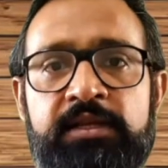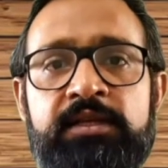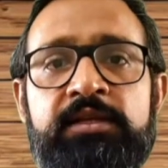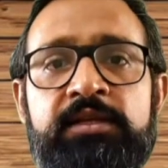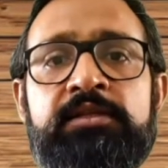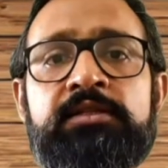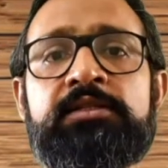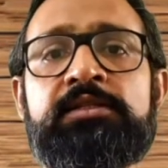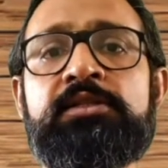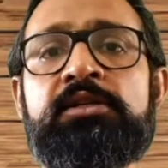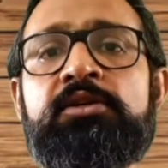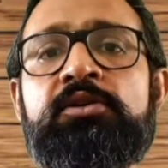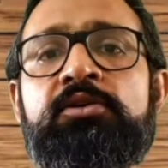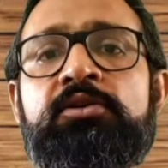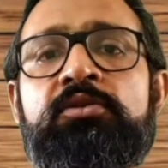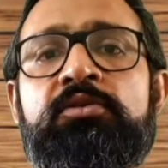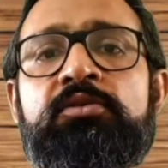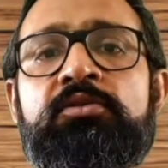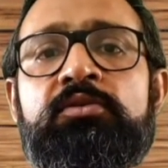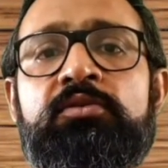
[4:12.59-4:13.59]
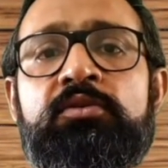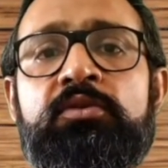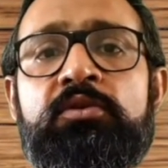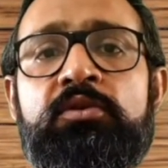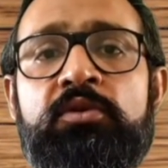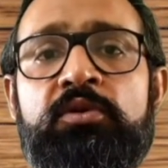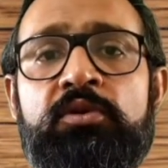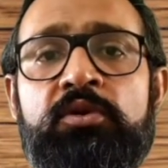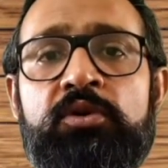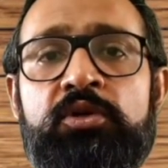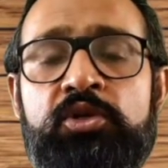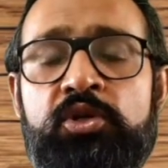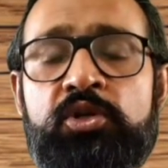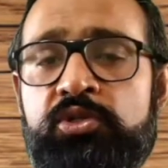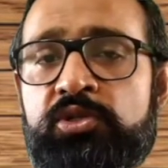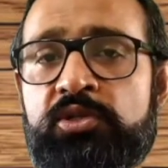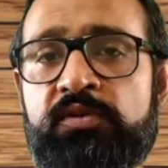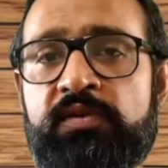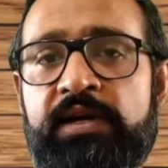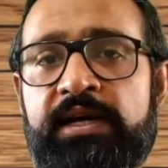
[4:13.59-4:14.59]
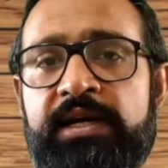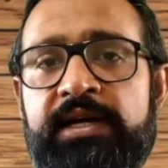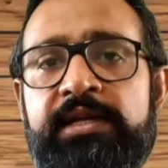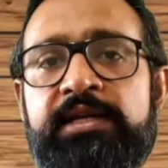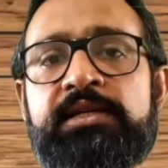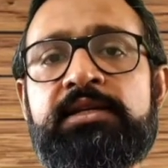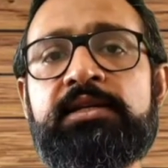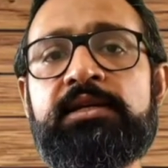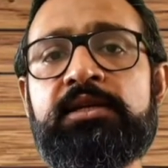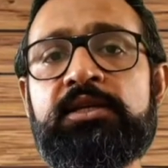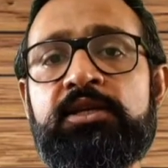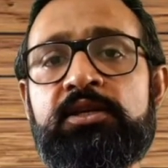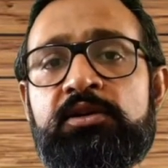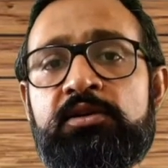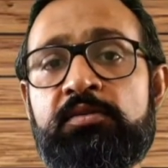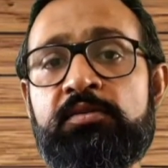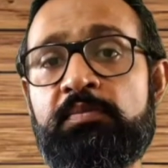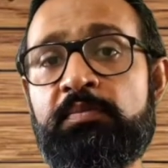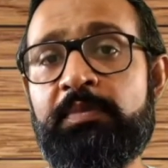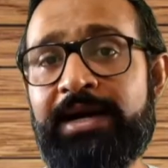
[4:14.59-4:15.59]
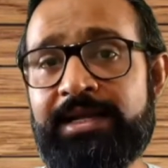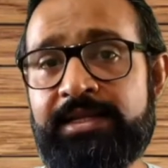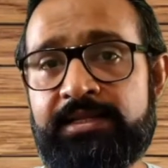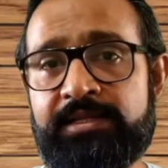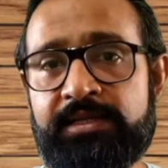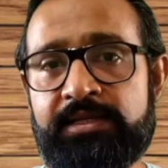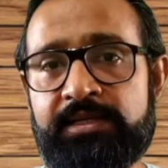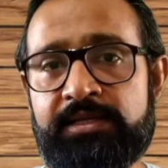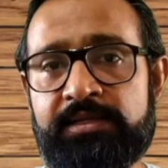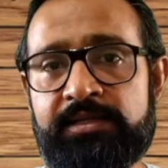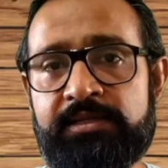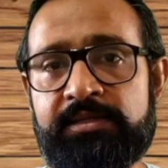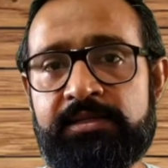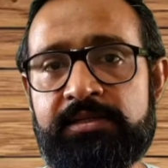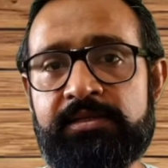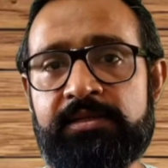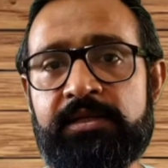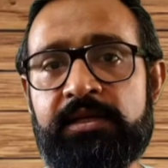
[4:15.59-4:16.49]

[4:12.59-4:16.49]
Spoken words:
So you should write your methods,